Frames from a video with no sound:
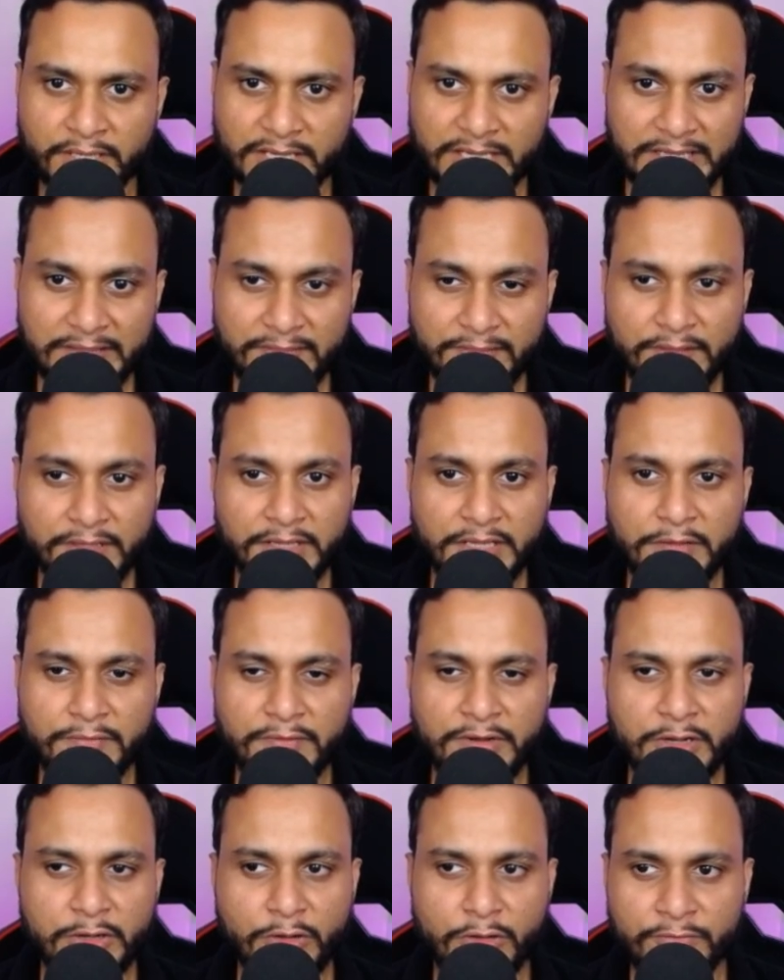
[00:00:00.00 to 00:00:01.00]
in the
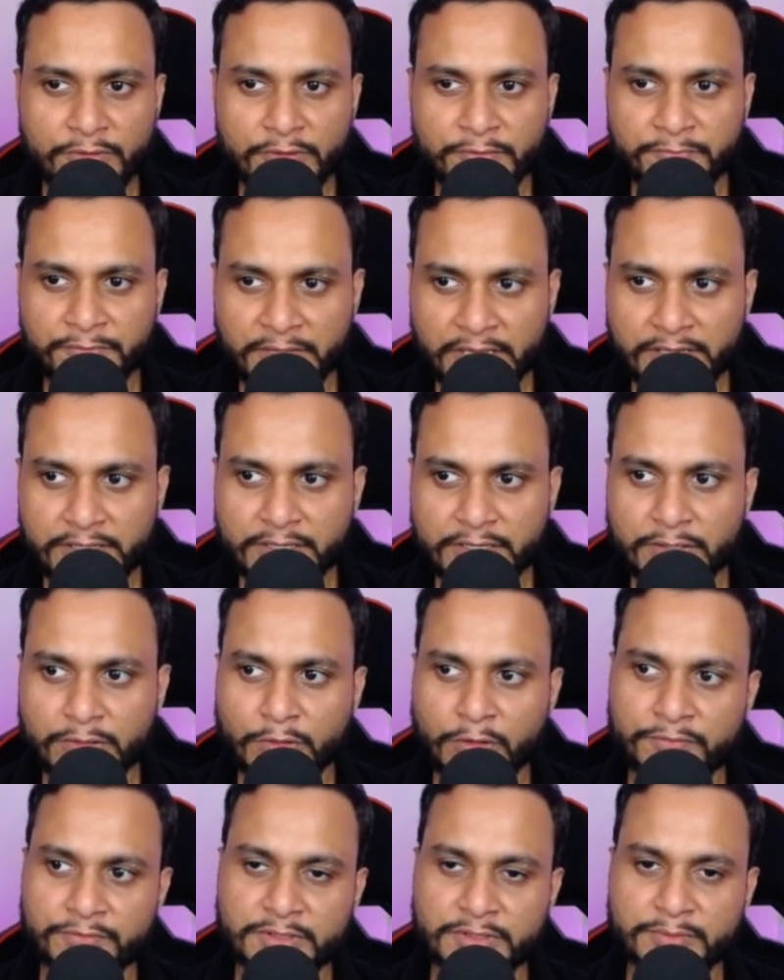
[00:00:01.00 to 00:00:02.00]
event of a failure
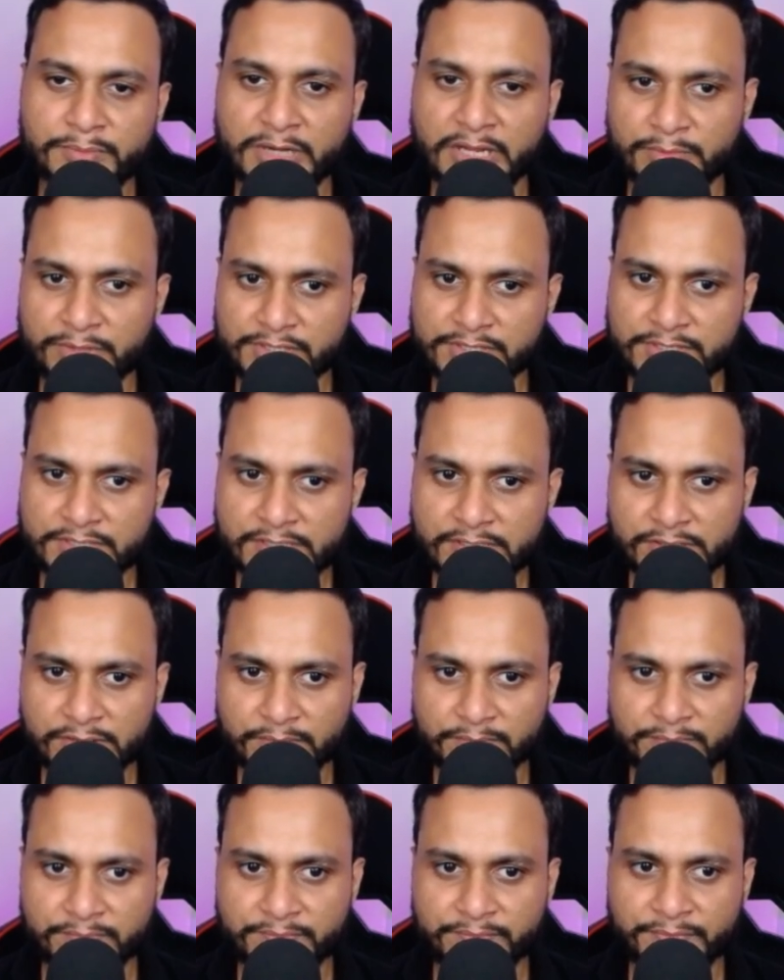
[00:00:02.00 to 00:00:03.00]
of the primary
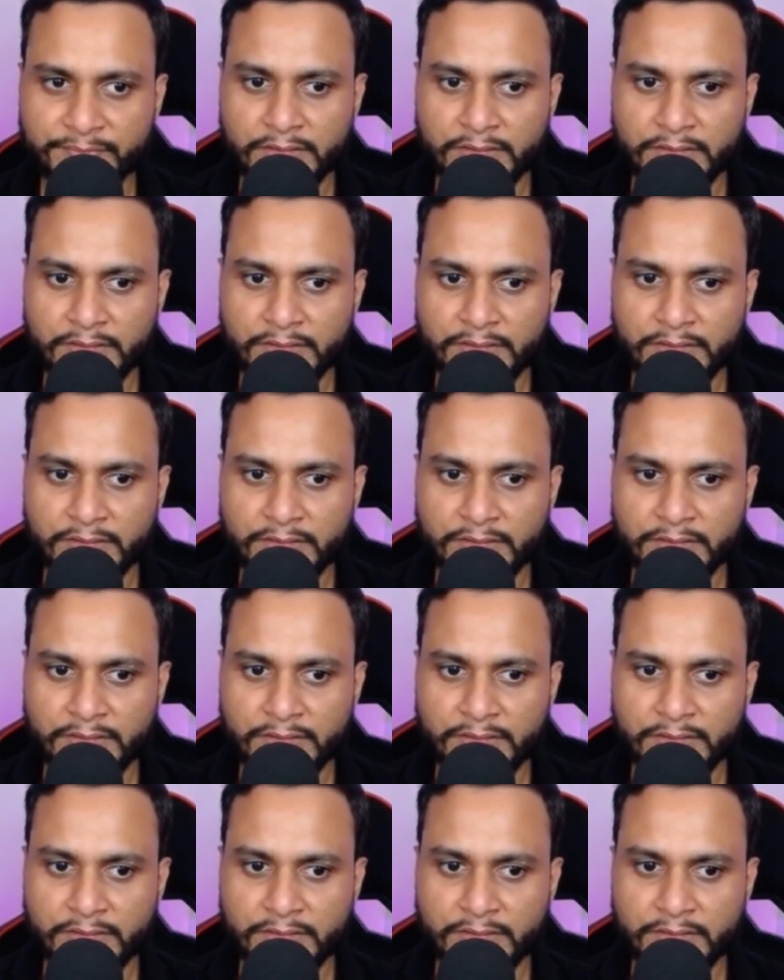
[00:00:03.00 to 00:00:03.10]
system.